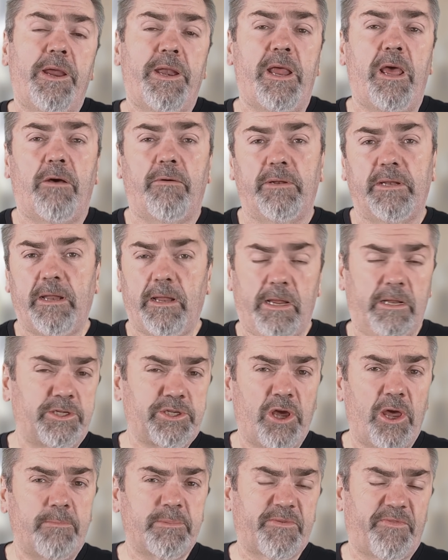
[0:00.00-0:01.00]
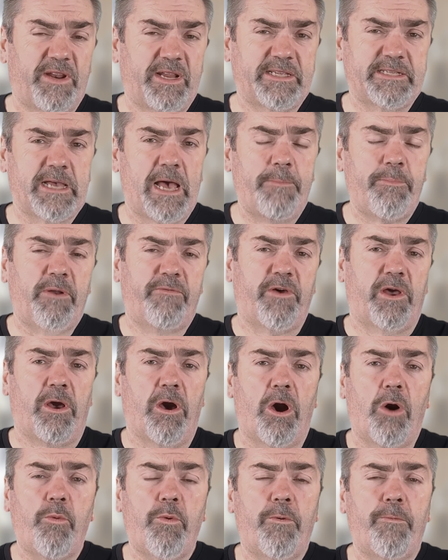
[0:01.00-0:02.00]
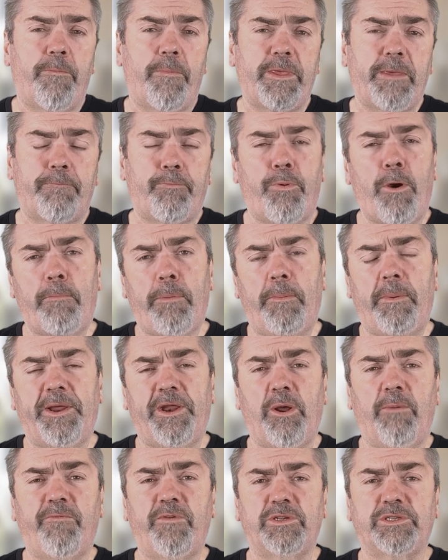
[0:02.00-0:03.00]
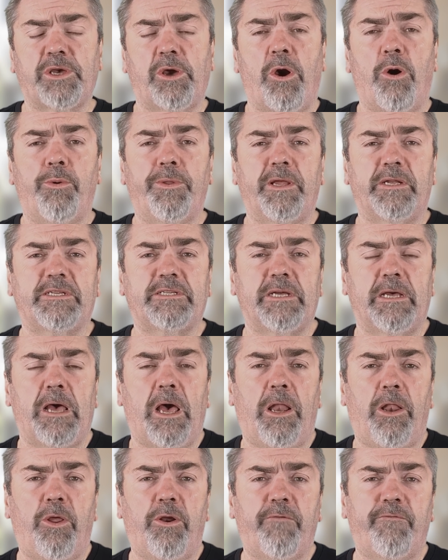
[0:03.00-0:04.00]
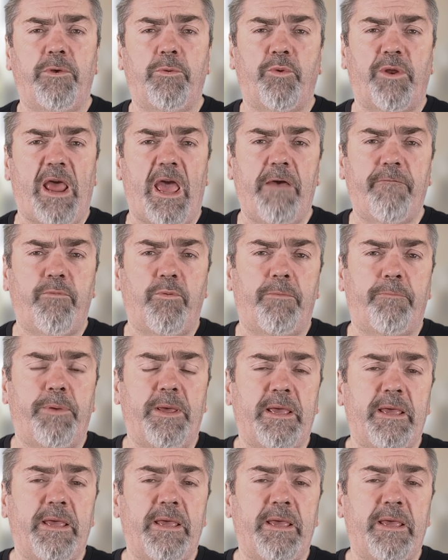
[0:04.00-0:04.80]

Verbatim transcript: Now, in terms of an example of a goal, well, probably an obvious goal that a lot of you would have would